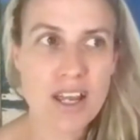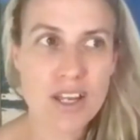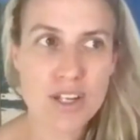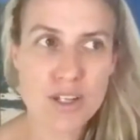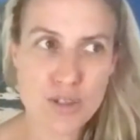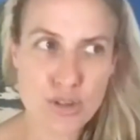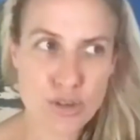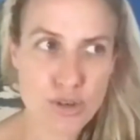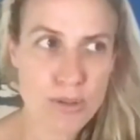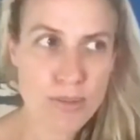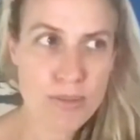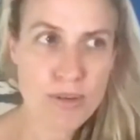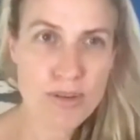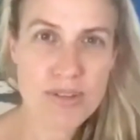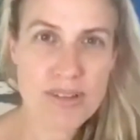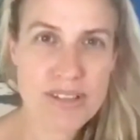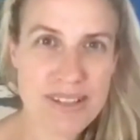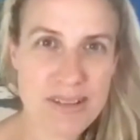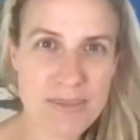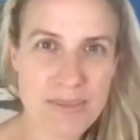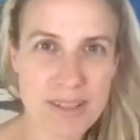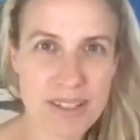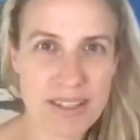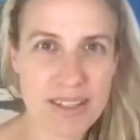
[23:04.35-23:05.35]
Trauma is
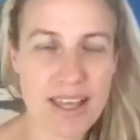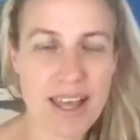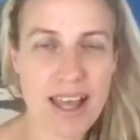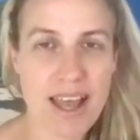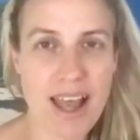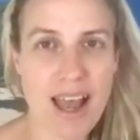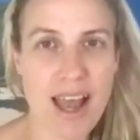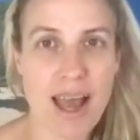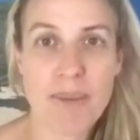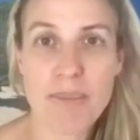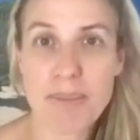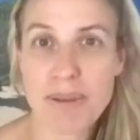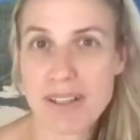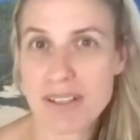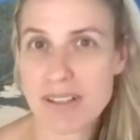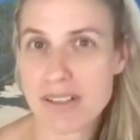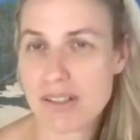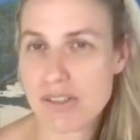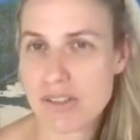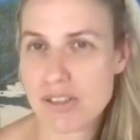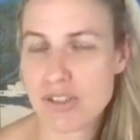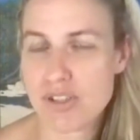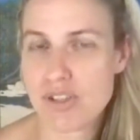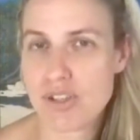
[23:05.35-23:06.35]
something that
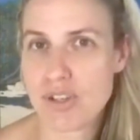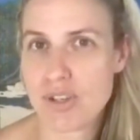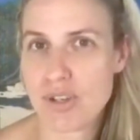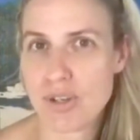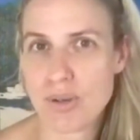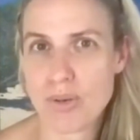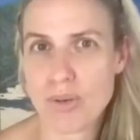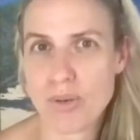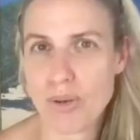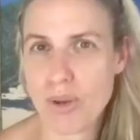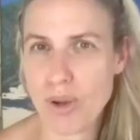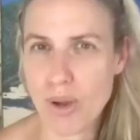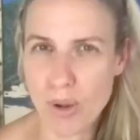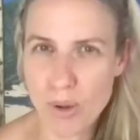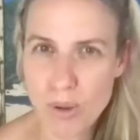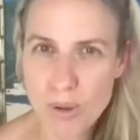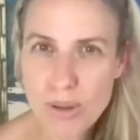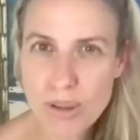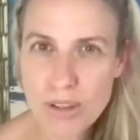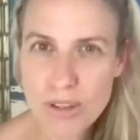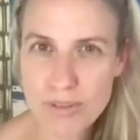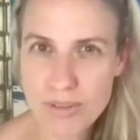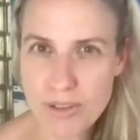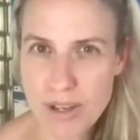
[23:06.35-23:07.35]
happens to
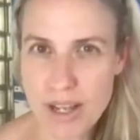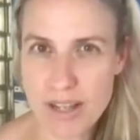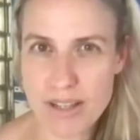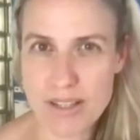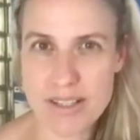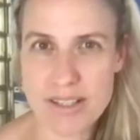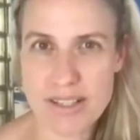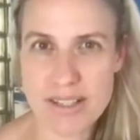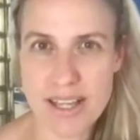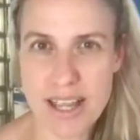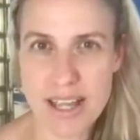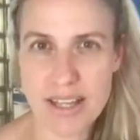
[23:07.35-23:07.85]
all of us,